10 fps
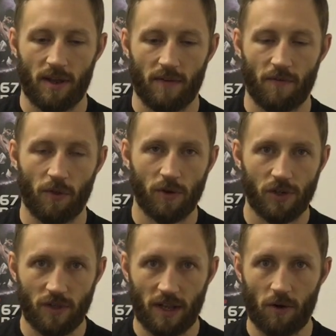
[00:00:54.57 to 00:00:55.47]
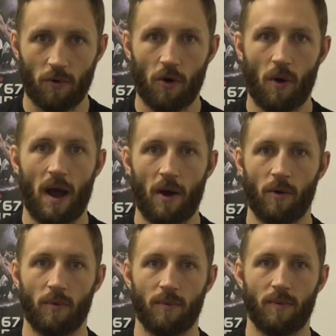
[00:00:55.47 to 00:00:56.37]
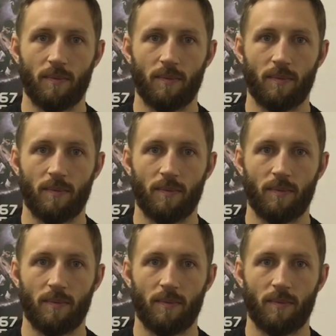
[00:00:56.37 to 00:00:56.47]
For those of you that don't know how